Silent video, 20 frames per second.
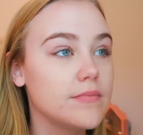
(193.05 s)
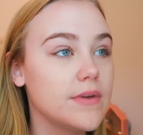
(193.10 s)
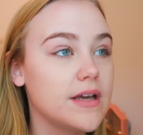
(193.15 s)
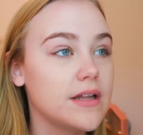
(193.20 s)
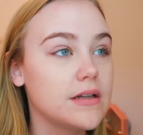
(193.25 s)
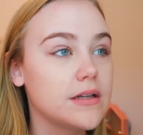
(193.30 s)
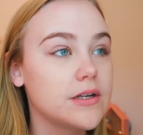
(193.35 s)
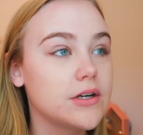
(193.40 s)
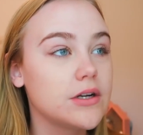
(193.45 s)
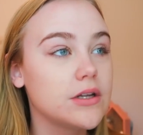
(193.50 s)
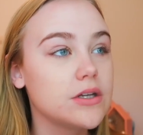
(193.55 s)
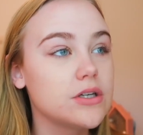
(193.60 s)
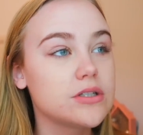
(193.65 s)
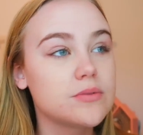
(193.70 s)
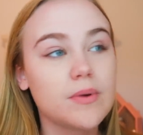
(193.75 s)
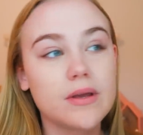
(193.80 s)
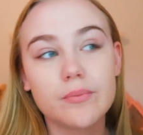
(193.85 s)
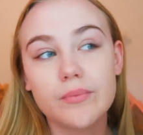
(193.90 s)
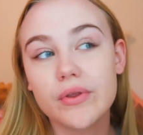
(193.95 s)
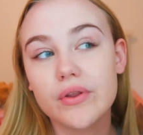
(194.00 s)
It literally
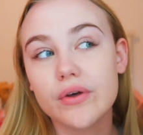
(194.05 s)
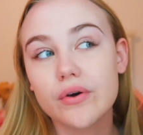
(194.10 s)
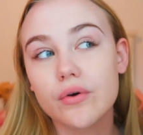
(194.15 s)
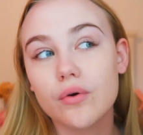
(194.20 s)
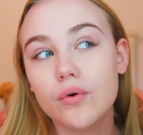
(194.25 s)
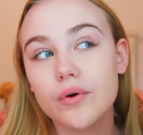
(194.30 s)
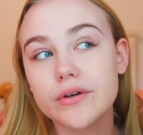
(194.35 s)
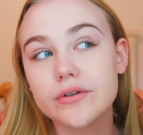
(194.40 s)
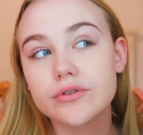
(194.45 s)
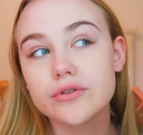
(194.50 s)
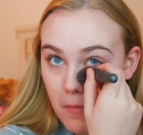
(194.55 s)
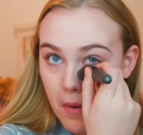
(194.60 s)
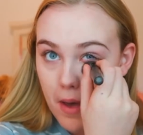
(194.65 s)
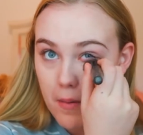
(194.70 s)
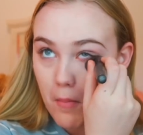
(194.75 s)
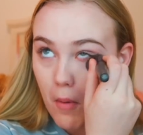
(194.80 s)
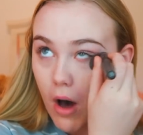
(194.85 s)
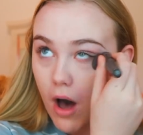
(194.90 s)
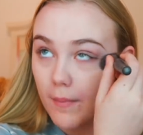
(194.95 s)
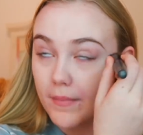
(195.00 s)
just made me look orange. My
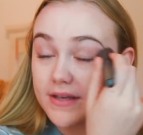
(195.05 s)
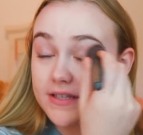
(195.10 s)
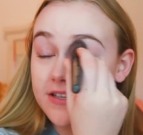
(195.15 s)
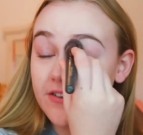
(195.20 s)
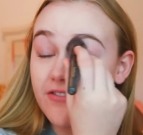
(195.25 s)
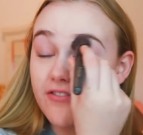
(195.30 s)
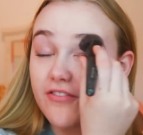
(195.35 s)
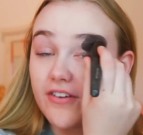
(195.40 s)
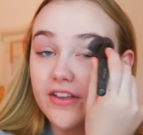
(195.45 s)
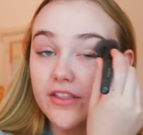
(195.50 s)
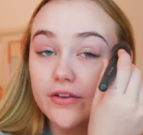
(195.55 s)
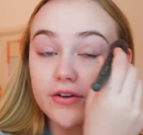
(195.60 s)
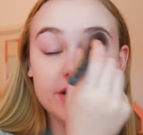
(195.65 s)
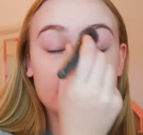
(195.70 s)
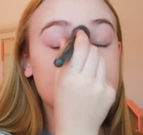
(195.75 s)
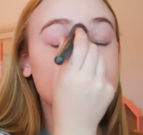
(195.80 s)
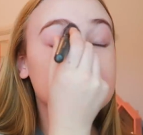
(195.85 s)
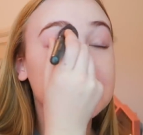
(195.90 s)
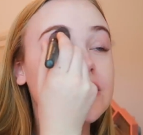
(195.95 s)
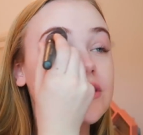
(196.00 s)
mom is a fifth
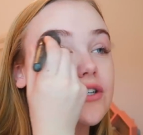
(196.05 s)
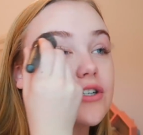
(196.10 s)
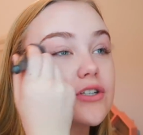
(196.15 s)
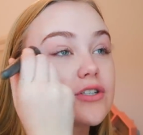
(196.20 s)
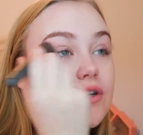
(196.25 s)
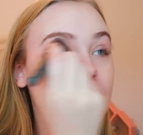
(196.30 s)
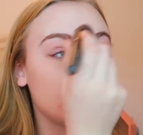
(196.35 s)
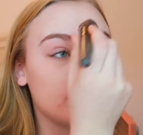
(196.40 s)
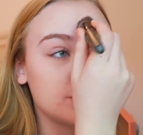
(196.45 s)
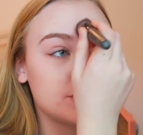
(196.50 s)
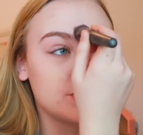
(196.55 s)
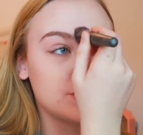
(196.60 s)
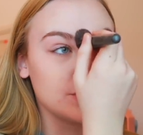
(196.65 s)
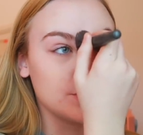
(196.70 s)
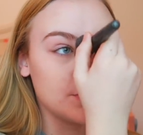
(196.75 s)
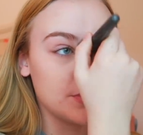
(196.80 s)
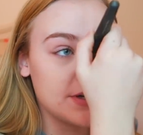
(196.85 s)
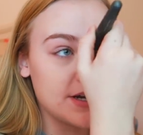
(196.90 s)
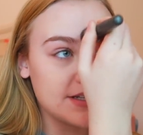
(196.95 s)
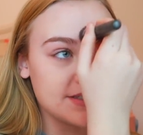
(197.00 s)
grade teacher, so it was
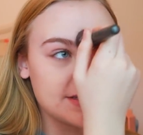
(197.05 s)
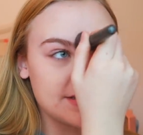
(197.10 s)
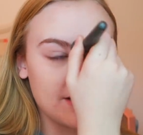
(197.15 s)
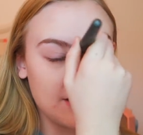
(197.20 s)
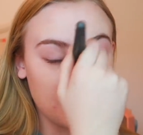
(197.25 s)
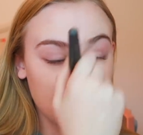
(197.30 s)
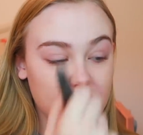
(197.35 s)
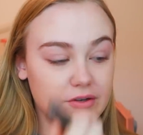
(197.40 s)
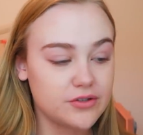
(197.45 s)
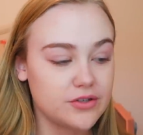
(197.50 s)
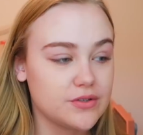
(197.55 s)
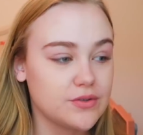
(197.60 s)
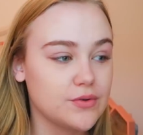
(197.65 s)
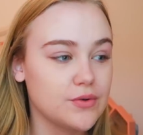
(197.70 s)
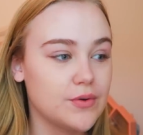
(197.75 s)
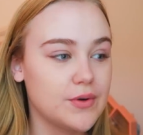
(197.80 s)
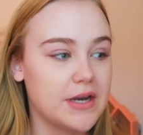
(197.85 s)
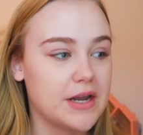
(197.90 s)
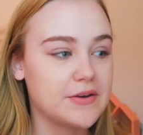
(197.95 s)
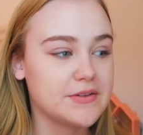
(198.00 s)
super nice in elementary
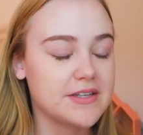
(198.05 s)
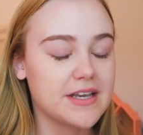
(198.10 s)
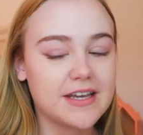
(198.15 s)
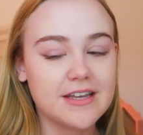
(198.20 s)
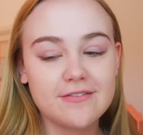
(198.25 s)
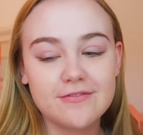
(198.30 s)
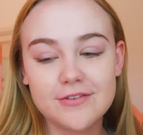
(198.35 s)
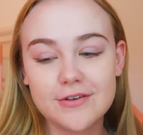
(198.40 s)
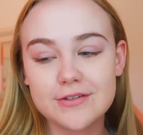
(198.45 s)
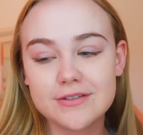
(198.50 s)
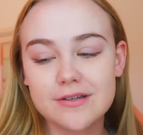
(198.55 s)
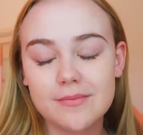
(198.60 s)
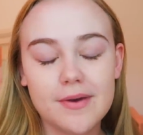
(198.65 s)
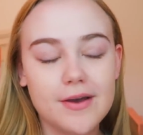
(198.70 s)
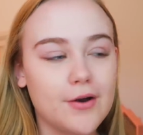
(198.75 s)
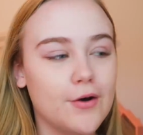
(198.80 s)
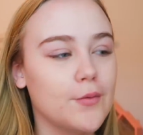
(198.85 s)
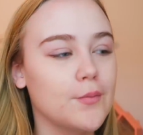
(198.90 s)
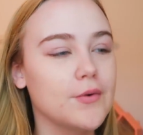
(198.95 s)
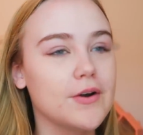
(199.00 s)
school when I was like confused on
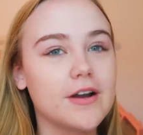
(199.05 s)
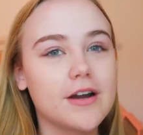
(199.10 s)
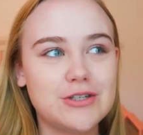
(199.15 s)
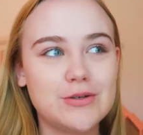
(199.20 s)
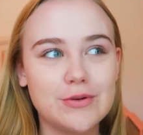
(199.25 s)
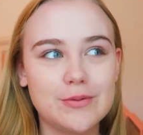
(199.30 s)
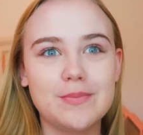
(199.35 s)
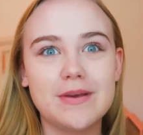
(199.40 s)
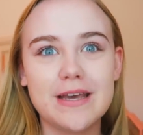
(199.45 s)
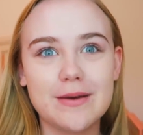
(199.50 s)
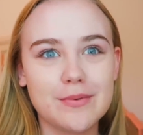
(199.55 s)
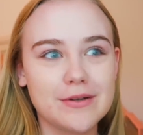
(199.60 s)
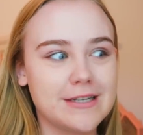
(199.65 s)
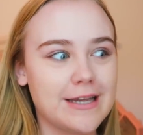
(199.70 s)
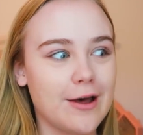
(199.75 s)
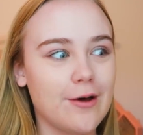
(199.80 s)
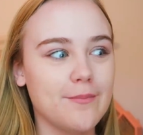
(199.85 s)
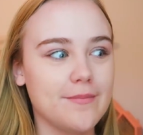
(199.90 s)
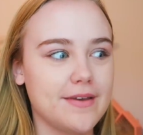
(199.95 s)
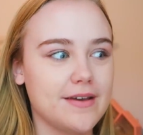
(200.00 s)
my homework. She would be able to
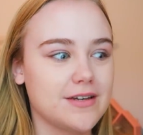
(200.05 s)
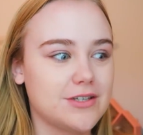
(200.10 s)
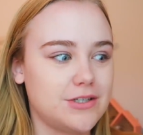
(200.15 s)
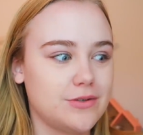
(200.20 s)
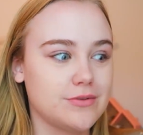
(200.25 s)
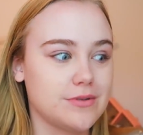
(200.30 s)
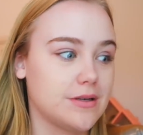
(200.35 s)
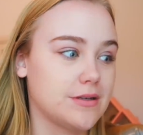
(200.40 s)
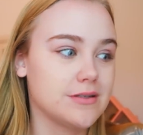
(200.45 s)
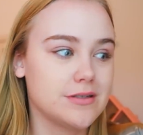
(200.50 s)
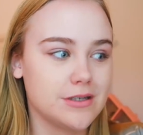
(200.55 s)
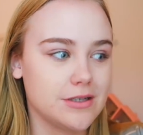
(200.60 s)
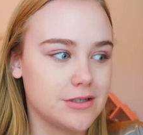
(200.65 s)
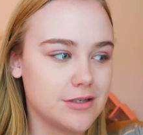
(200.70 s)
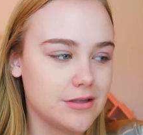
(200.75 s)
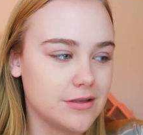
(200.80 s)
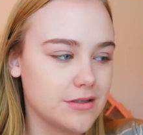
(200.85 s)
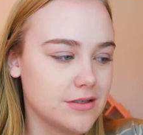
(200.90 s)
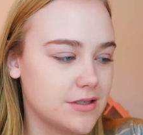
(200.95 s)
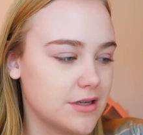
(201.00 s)
help me because she was like
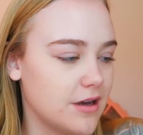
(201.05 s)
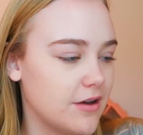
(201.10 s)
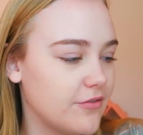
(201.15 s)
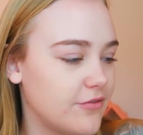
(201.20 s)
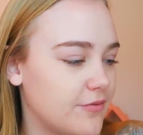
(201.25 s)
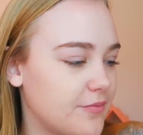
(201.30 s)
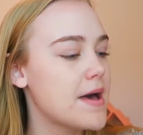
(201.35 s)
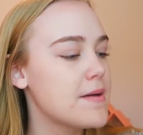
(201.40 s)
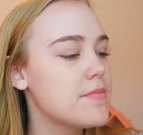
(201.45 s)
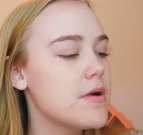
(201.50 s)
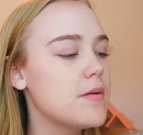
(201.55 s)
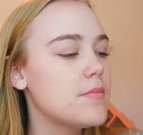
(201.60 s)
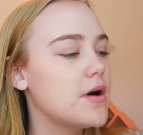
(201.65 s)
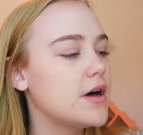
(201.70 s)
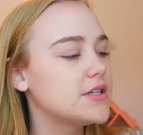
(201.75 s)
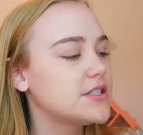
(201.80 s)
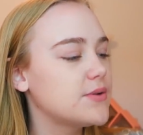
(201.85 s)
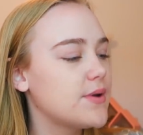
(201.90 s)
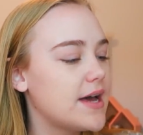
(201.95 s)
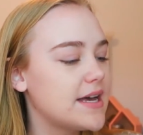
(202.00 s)
teaching the stuff. My mom
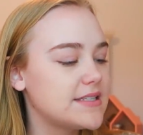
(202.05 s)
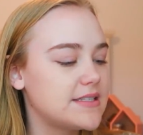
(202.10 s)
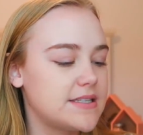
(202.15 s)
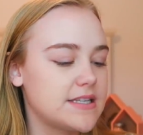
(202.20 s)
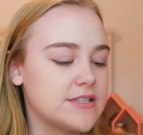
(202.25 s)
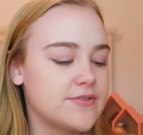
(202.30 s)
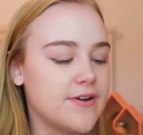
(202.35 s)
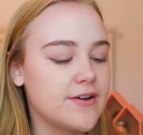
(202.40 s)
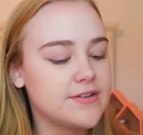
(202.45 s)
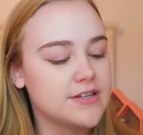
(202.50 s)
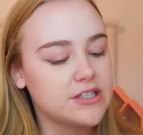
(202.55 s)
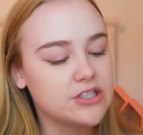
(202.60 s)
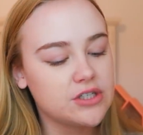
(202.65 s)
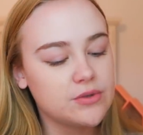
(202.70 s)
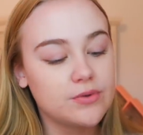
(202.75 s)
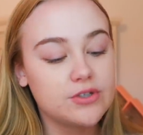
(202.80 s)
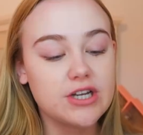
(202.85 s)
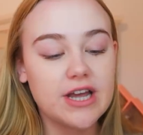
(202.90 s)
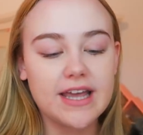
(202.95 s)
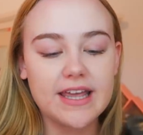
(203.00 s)
also has this
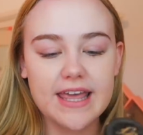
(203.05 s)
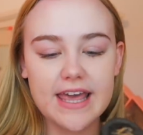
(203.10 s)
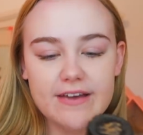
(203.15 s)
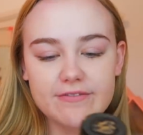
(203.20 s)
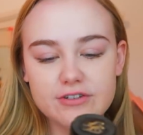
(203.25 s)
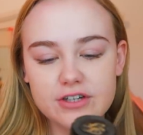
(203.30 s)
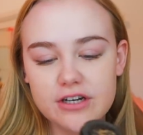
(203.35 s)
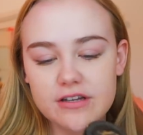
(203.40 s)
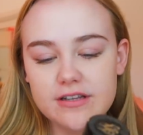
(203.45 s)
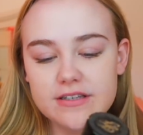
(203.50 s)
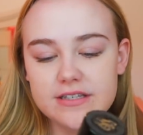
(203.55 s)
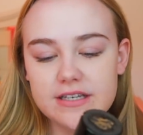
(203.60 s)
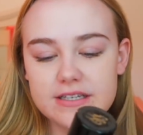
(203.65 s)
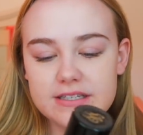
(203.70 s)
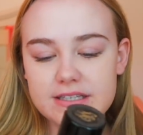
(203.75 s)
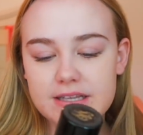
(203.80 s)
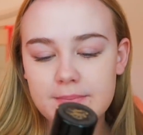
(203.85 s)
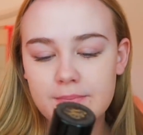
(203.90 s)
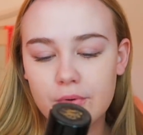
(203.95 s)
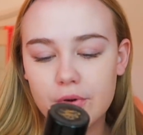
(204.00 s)
foundation, which I gave to her. This
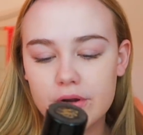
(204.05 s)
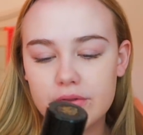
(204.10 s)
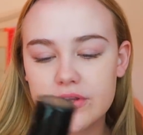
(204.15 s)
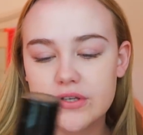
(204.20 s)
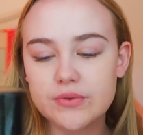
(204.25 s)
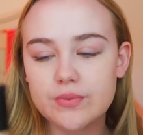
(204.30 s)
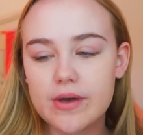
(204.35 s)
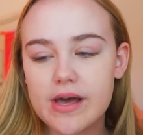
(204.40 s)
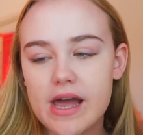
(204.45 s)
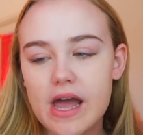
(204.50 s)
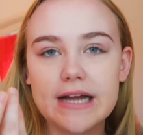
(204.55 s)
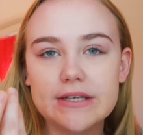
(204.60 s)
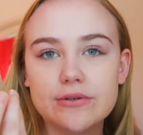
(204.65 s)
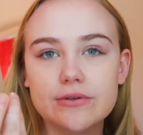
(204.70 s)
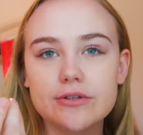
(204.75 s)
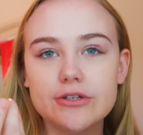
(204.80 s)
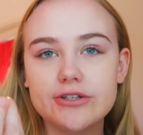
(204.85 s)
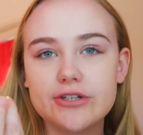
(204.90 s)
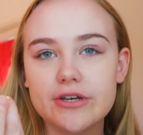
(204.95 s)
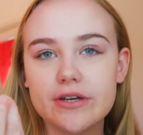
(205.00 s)
is the Born This Way. I
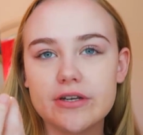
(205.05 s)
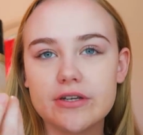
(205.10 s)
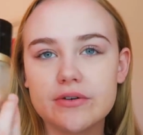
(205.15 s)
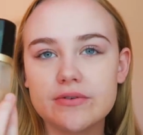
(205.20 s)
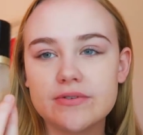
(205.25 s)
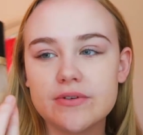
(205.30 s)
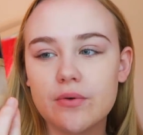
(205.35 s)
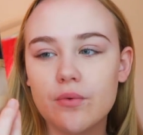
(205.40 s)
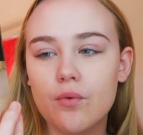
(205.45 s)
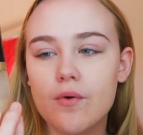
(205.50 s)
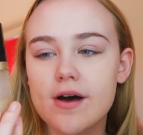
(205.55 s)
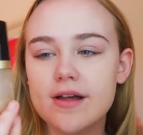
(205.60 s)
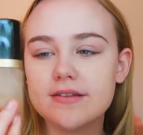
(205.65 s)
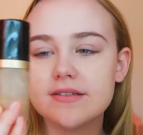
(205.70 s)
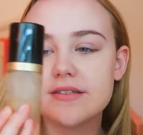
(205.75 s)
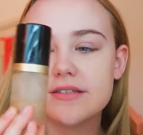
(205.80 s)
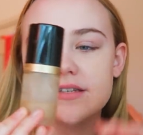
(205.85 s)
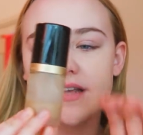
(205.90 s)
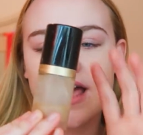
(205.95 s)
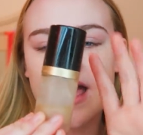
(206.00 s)
told her she could use it
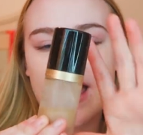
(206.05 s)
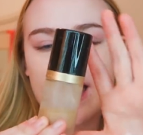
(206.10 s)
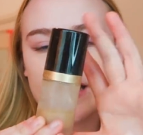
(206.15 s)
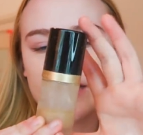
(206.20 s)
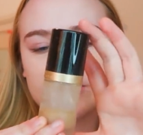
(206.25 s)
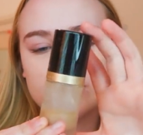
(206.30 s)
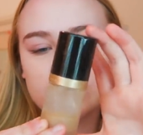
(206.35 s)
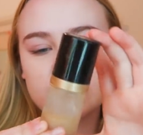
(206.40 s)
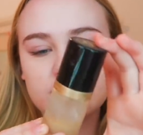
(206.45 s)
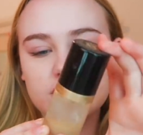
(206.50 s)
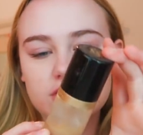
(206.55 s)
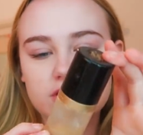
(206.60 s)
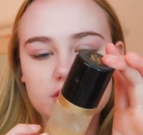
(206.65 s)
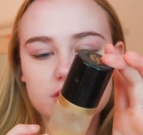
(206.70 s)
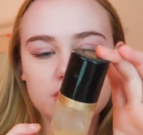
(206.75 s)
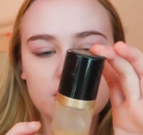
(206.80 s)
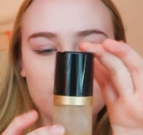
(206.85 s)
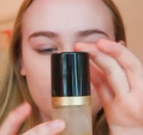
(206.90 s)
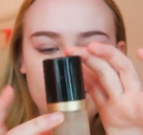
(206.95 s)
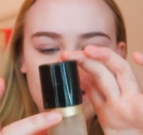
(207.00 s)
once, and she
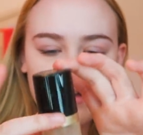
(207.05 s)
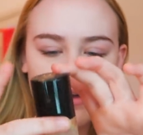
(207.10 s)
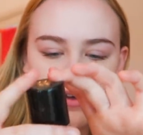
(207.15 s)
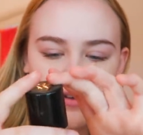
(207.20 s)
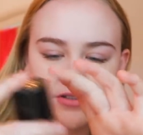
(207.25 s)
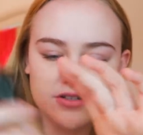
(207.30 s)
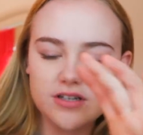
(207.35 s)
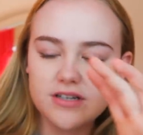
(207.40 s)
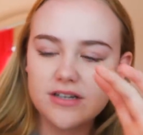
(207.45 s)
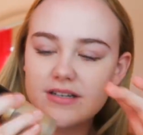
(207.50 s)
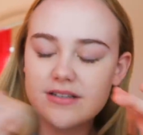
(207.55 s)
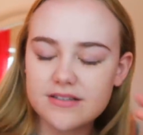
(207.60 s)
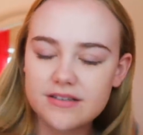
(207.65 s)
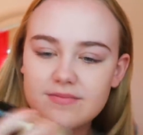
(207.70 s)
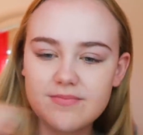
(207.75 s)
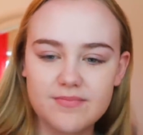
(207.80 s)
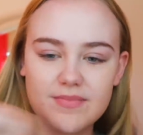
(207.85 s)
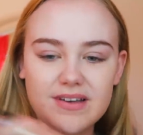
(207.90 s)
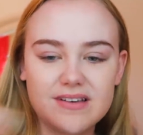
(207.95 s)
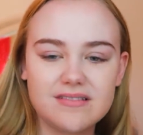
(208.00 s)
just, oh my god, she needs to
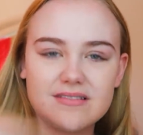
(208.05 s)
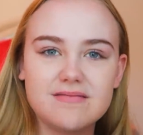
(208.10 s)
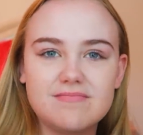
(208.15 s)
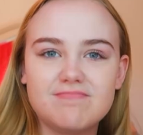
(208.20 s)
mix